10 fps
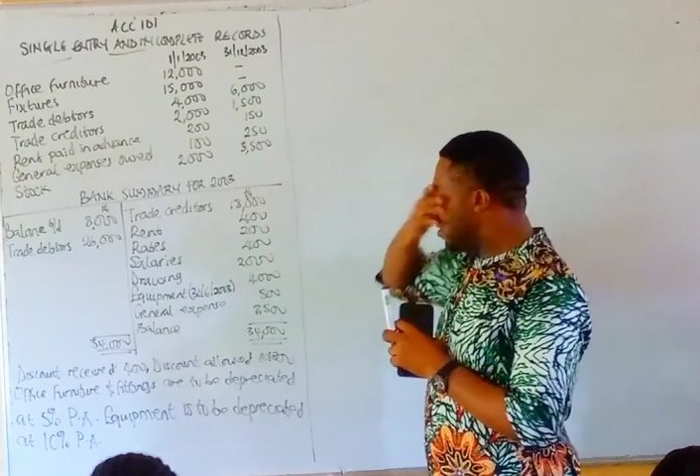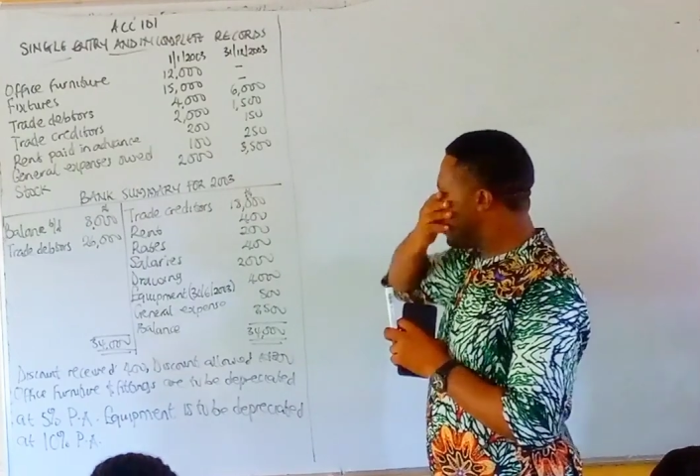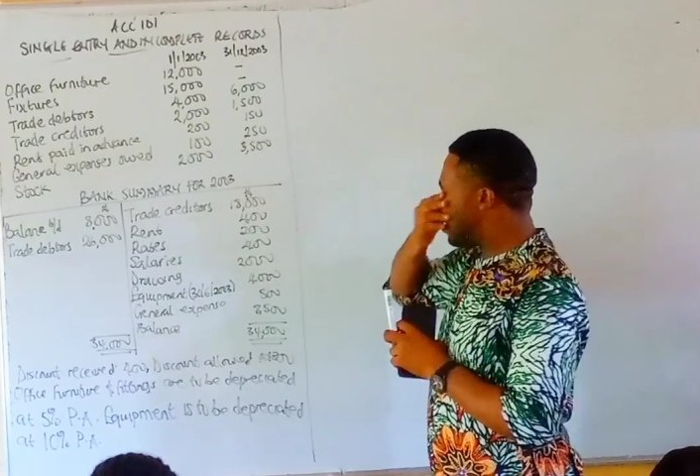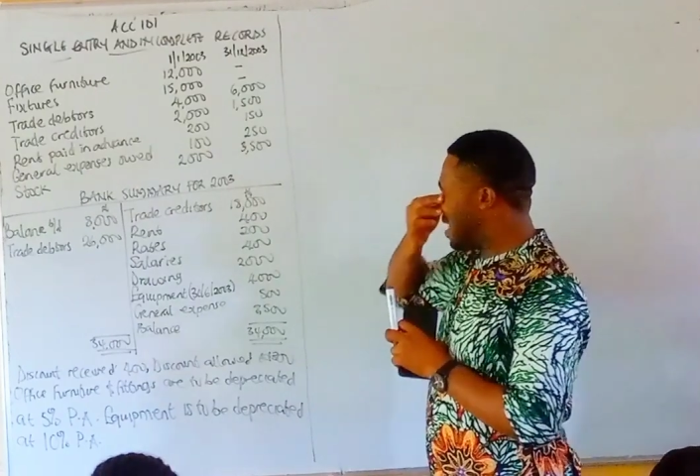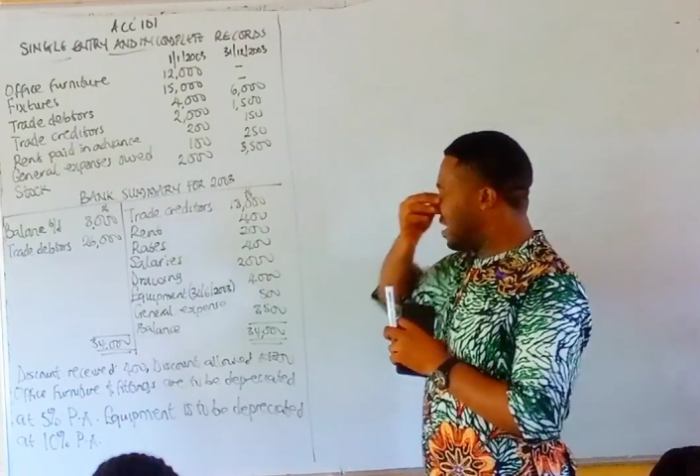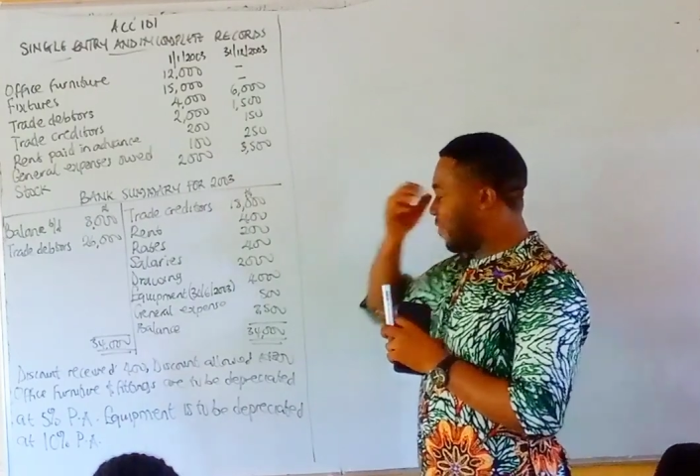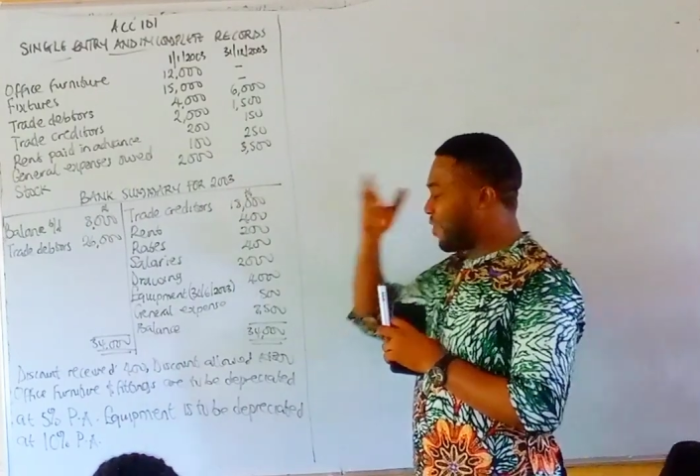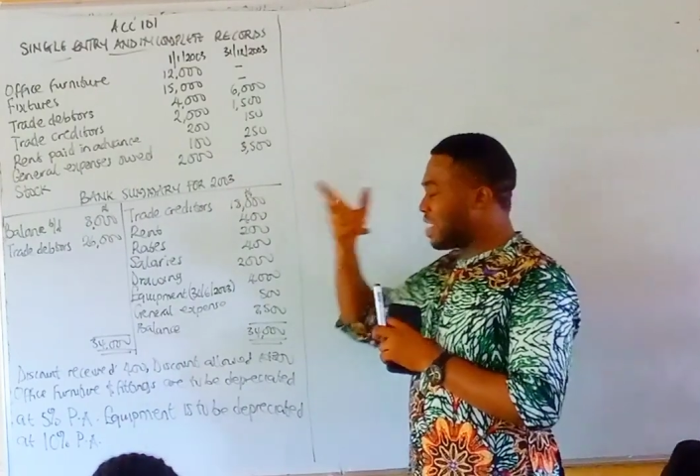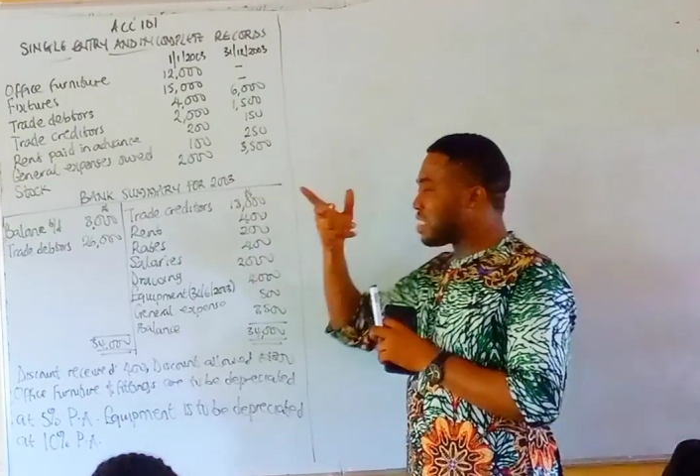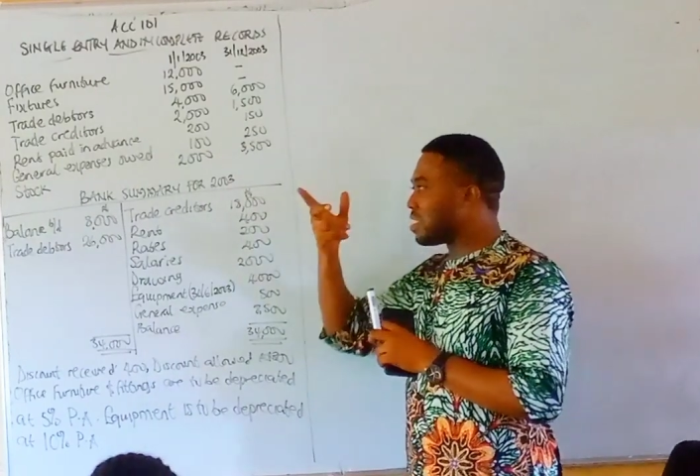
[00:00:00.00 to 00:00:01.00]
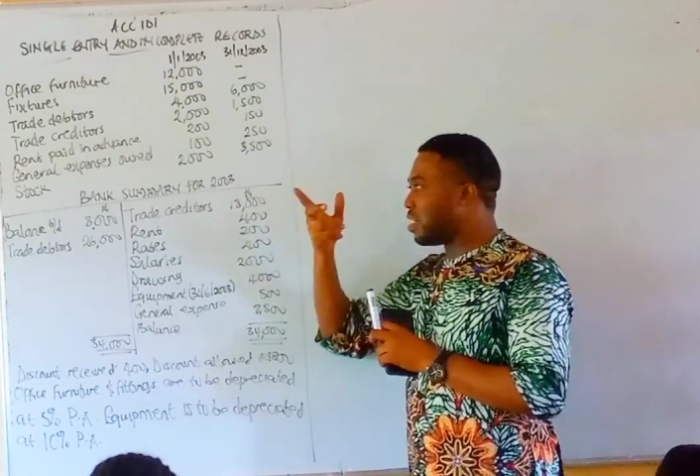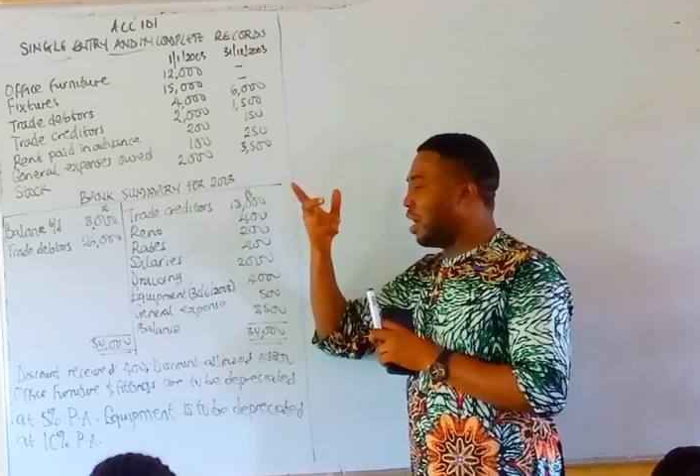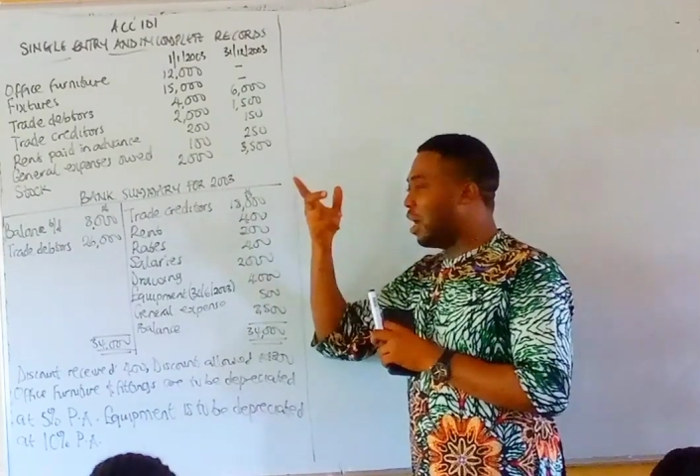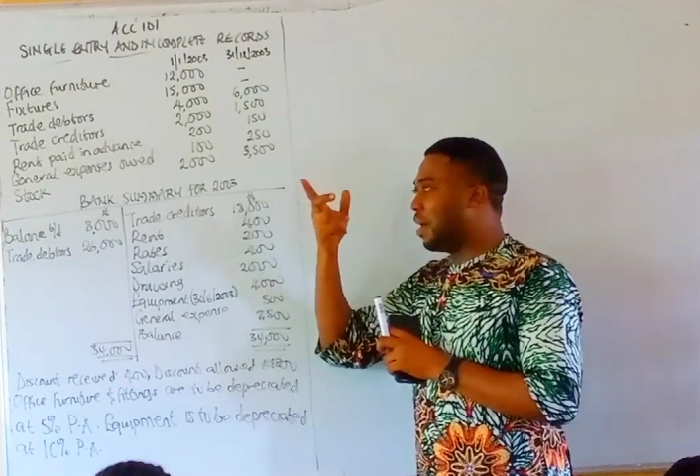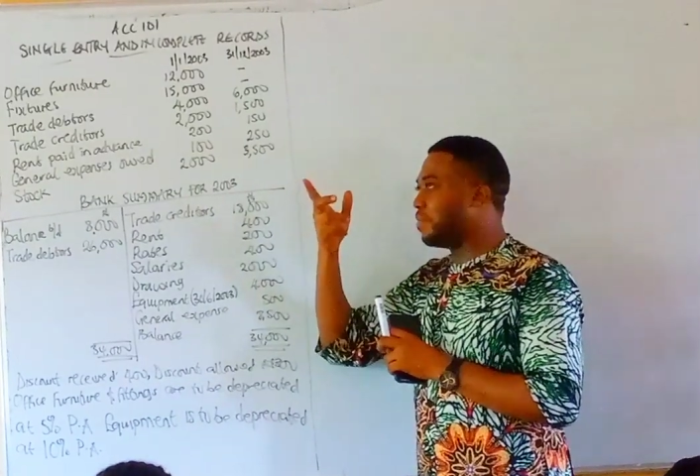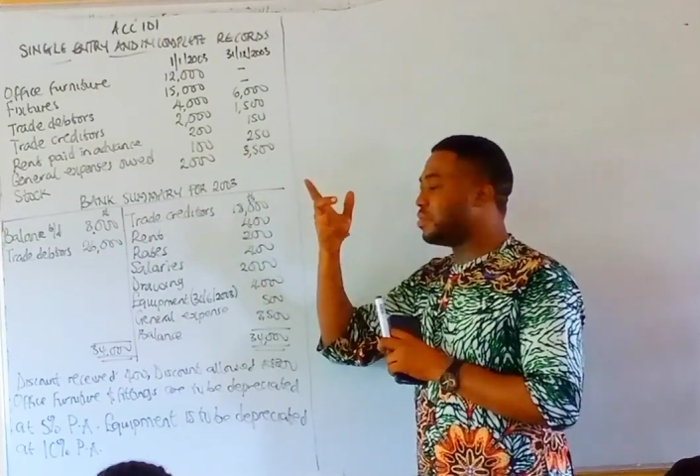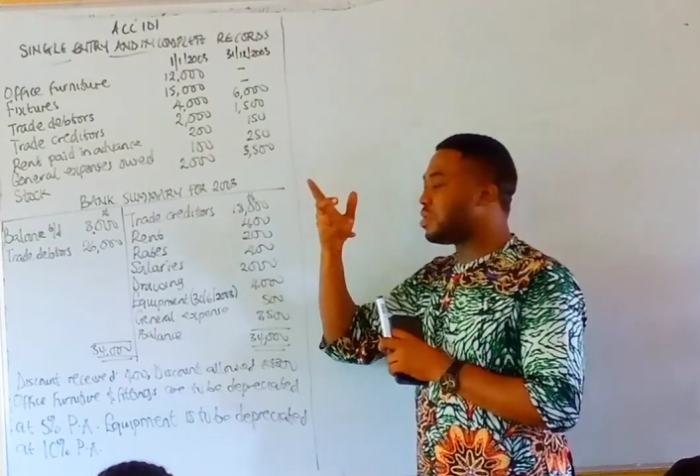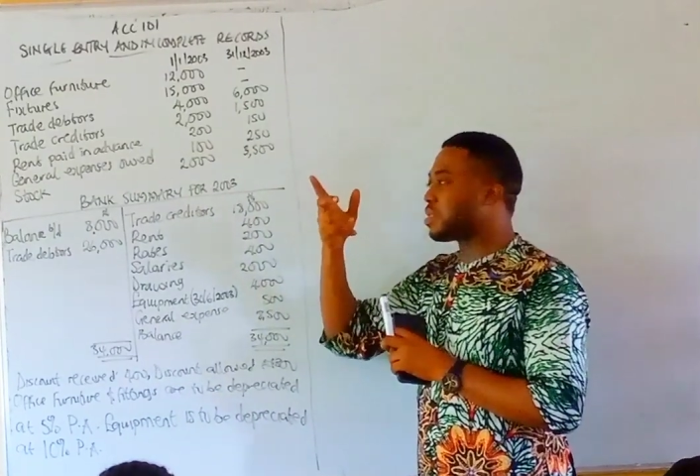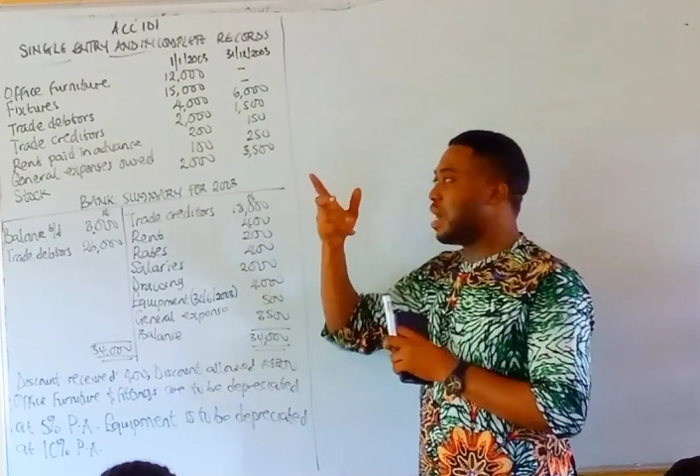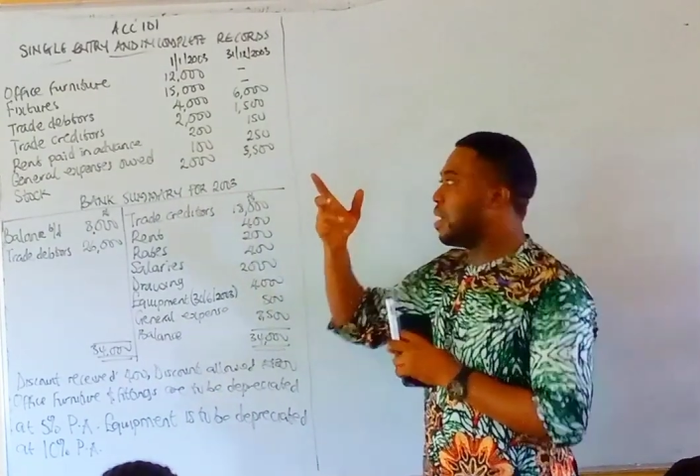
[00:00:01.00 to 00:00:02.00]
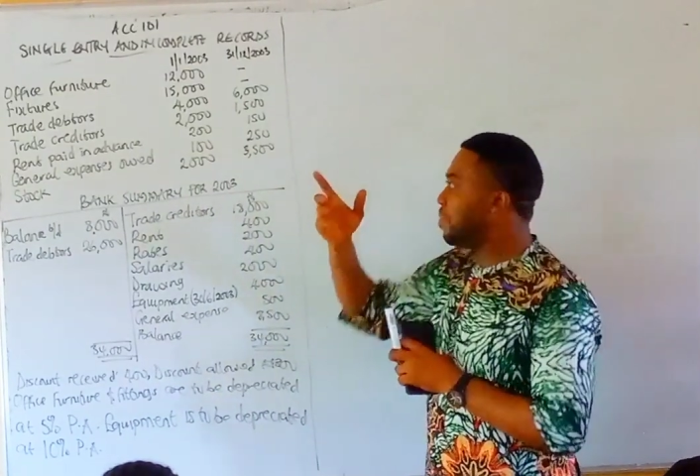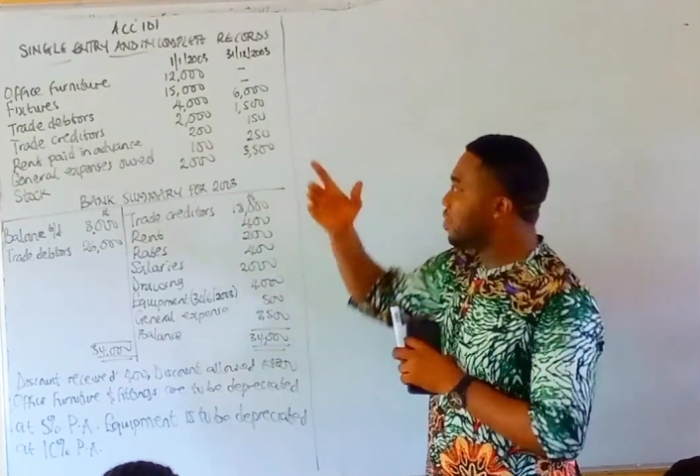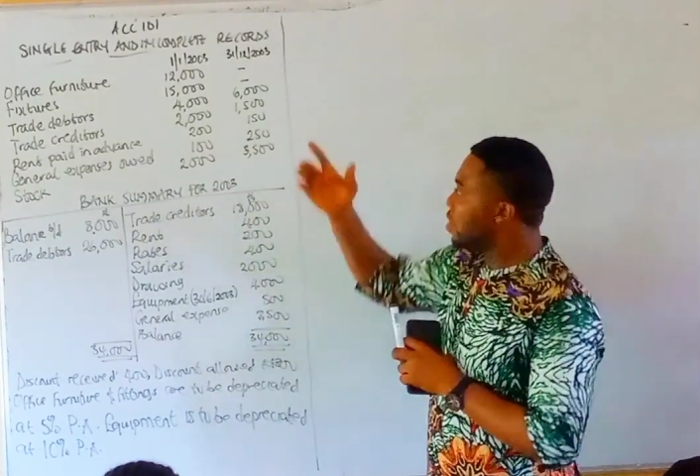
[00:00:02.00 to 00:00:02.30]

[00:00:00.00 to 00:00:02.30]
We said the first step